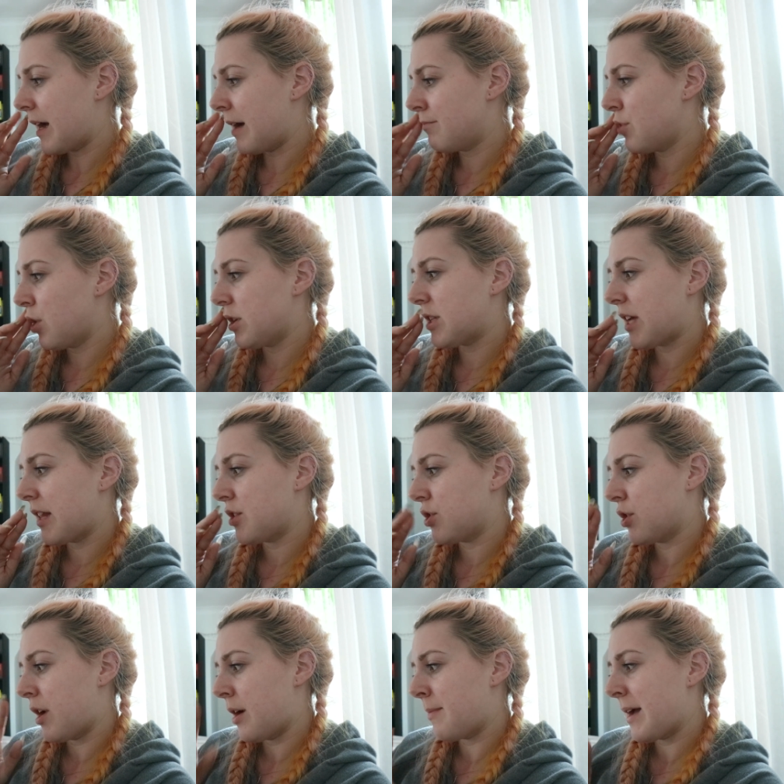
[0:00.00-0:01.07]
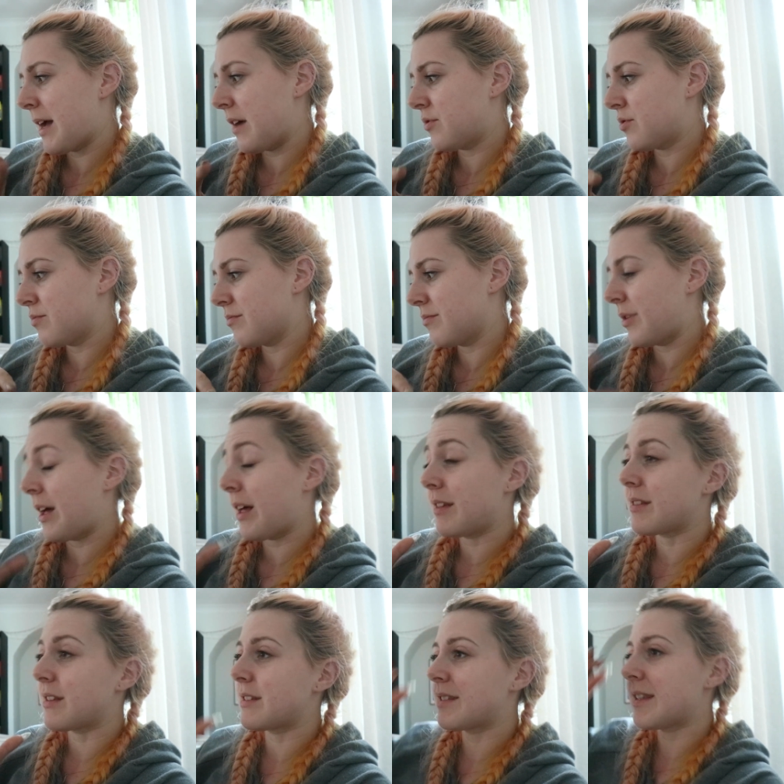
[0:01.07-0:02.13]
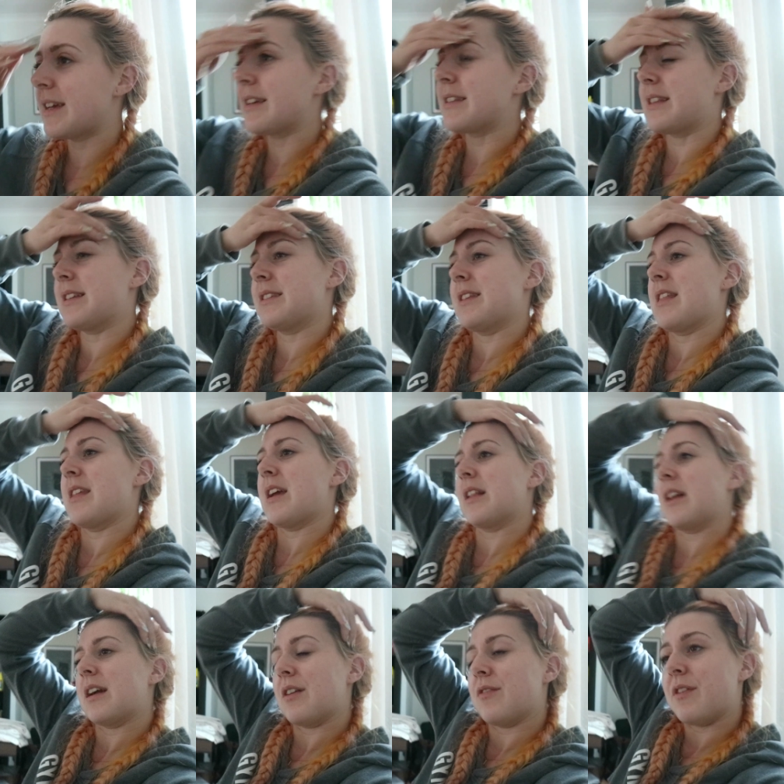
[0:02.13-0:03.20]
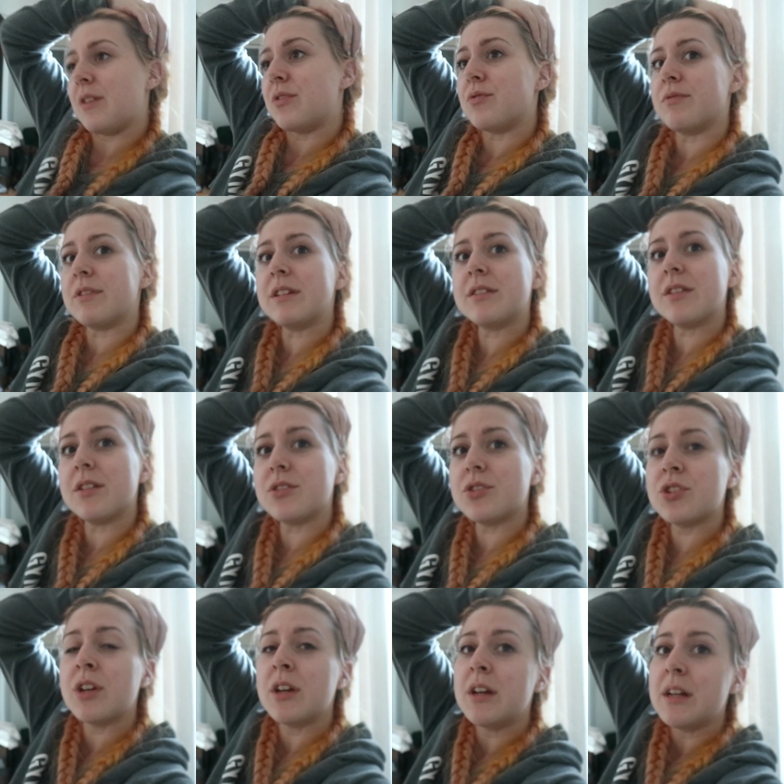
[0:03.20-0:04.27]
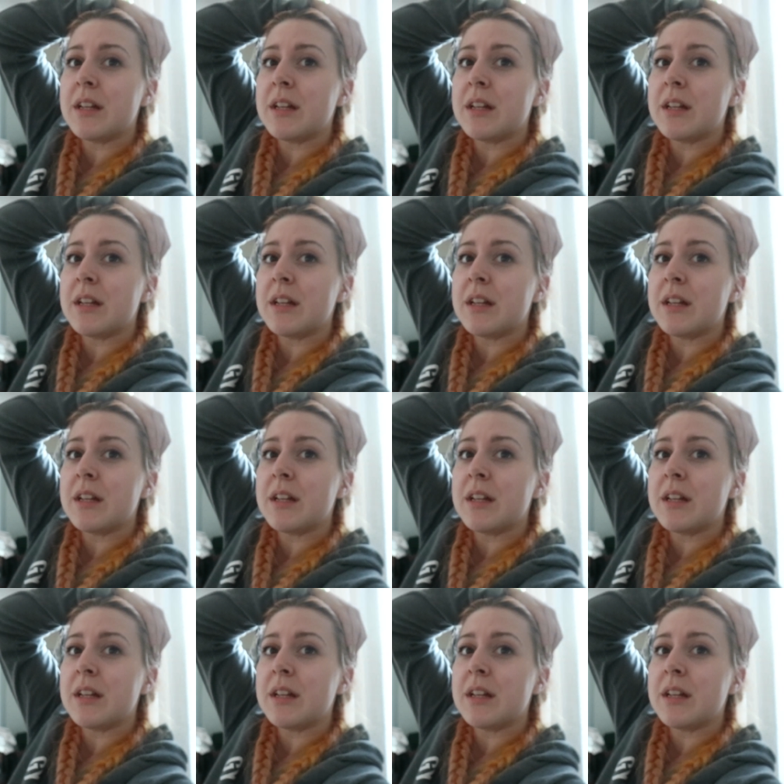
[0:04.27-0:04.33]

I'm not entirely sure. I might have to, well, this is the thing, like, I found the research,